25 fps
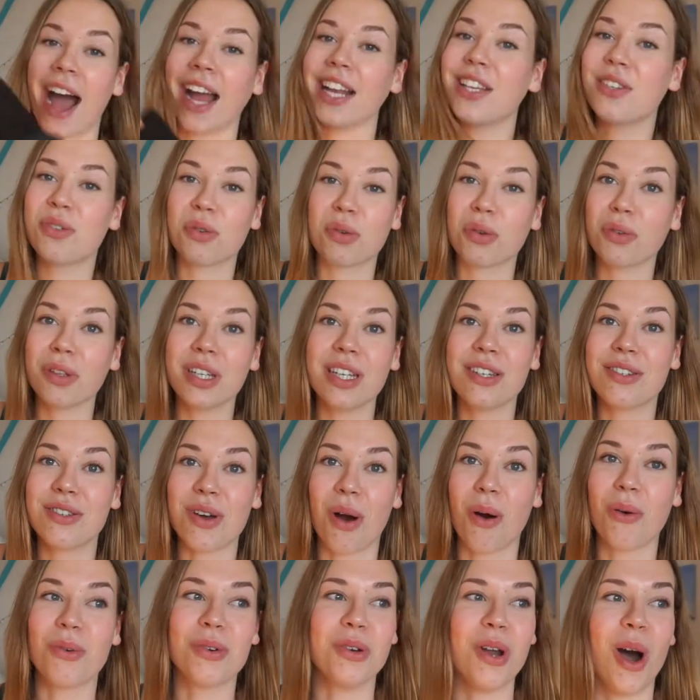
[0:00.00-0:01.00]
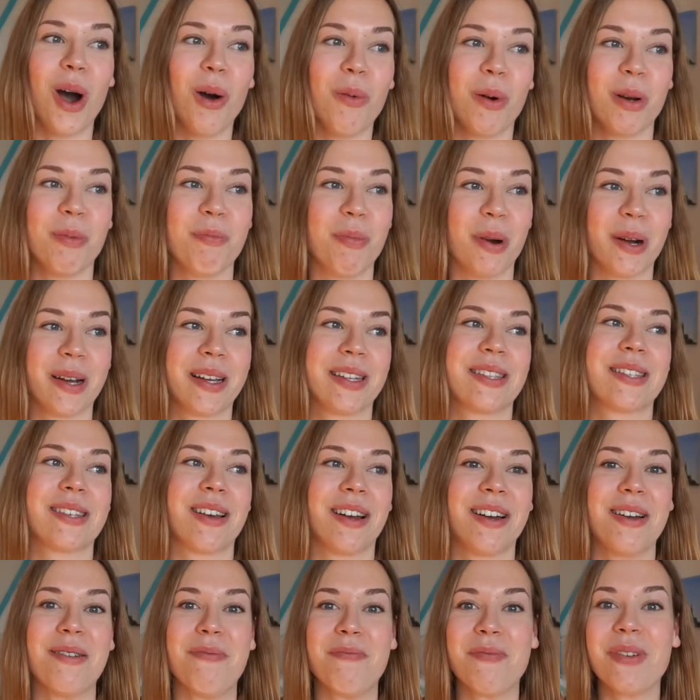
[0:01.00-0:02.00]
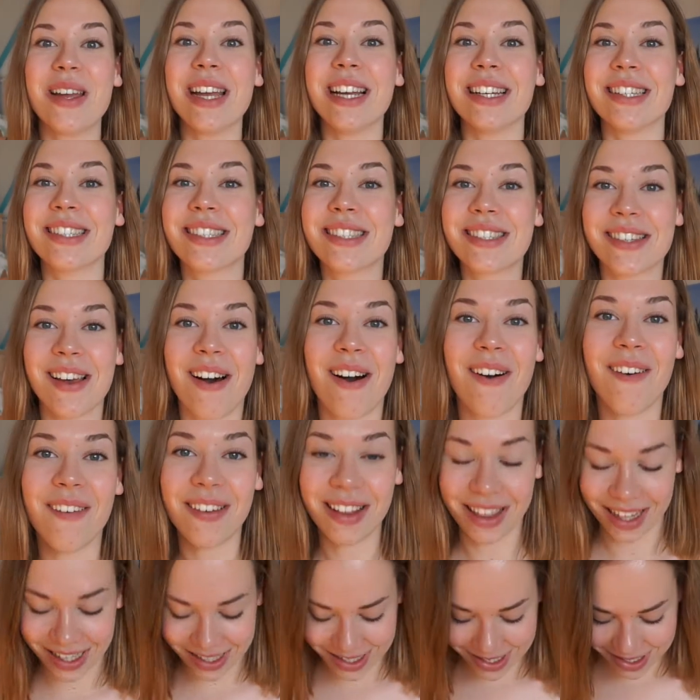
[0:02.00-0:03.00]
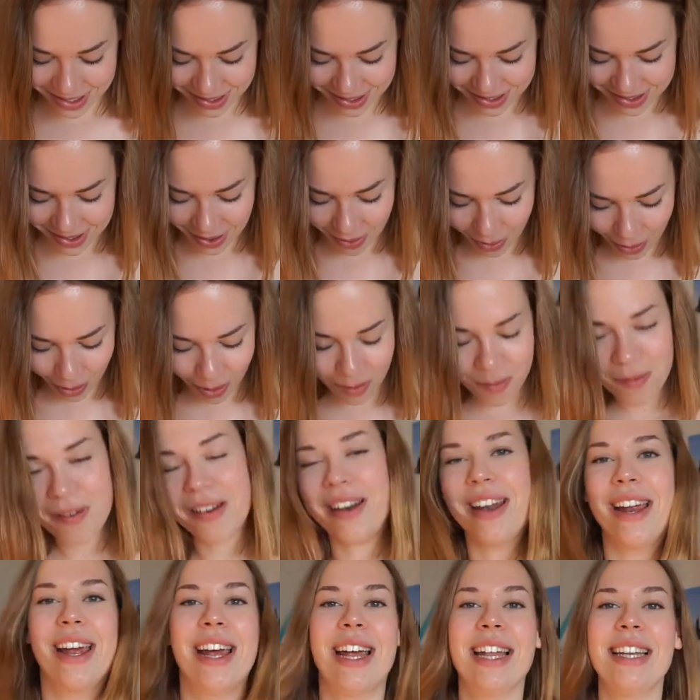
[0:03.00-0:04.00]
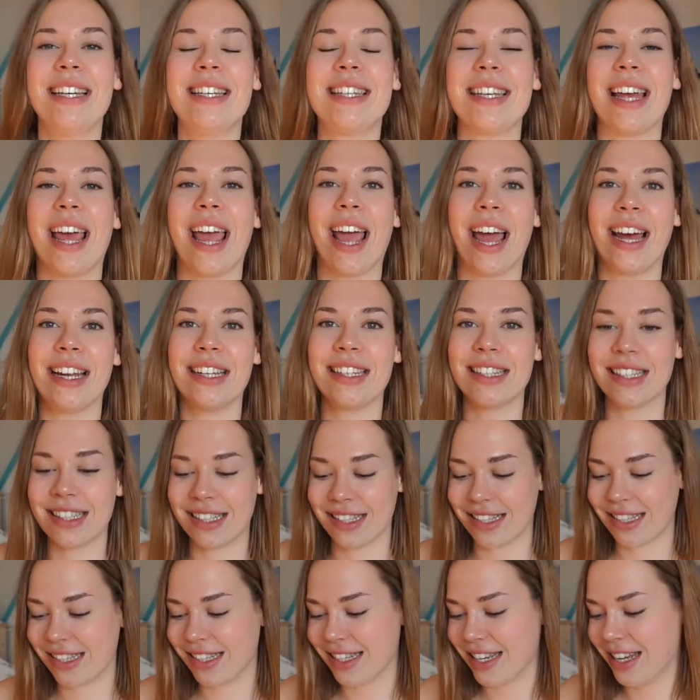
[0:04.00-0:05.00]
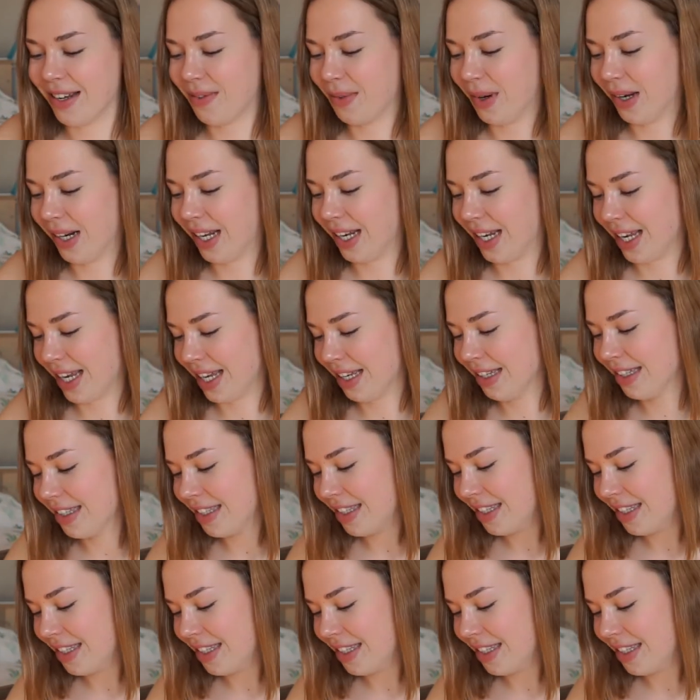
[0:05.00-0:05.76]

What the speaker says: I truly don't know what book it's gonna be, so let's just open it and see what it is.